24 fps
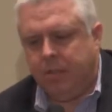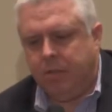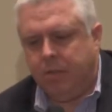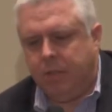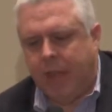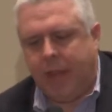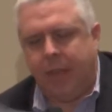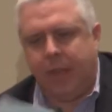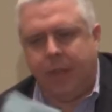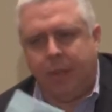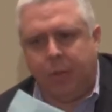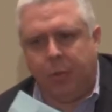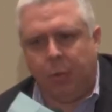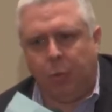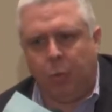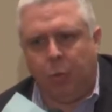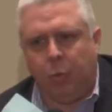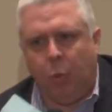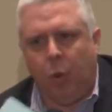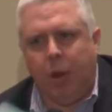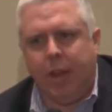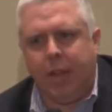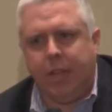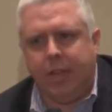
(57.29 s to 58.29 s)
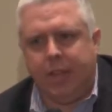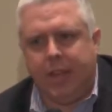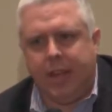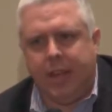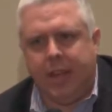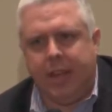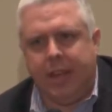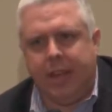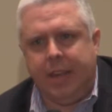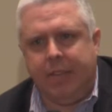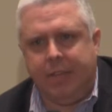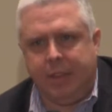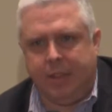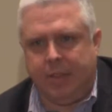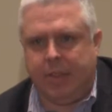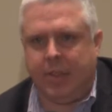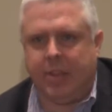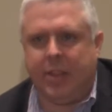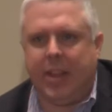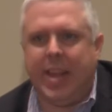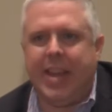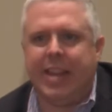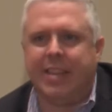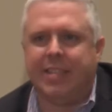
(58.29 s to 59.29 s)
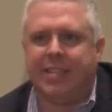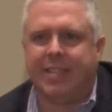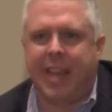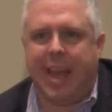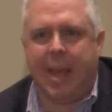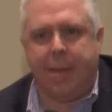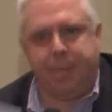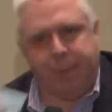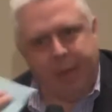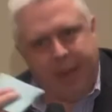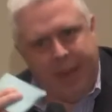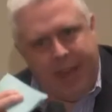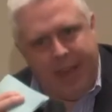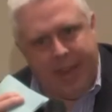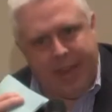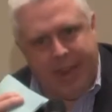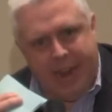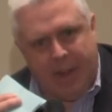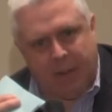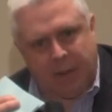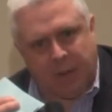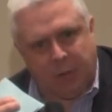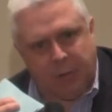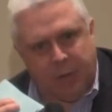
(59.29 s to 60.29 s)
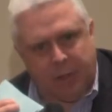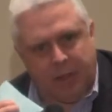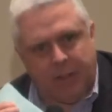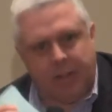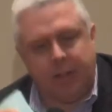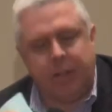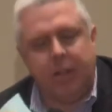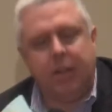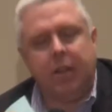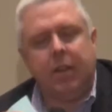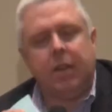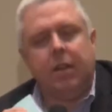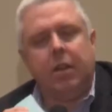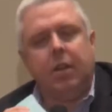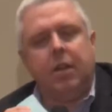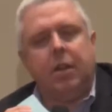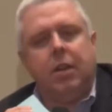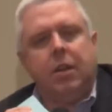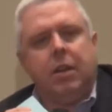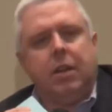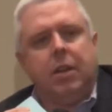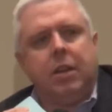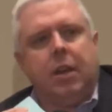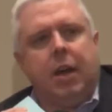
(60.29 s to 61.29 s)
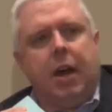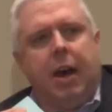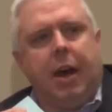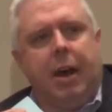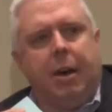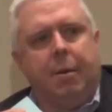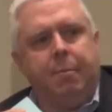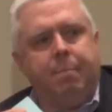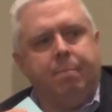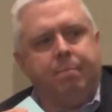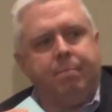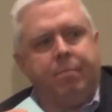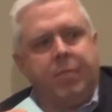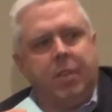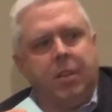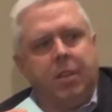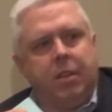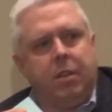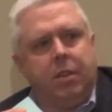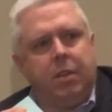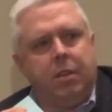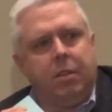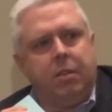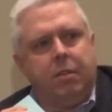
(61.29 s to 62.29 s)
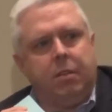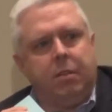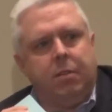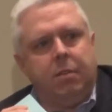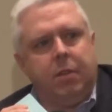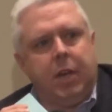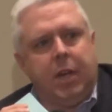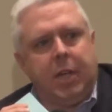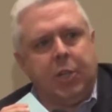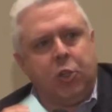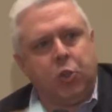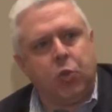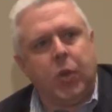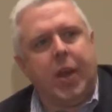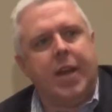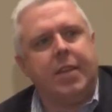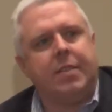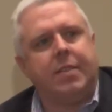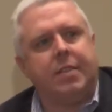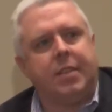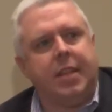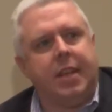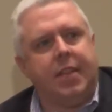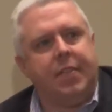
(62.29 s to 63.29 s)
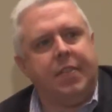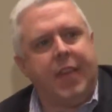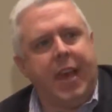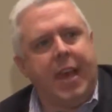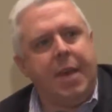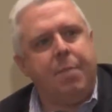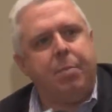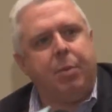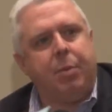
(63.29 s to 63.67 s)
yeah, the, the, what the, the, the, latest APA announcement um, addressed that they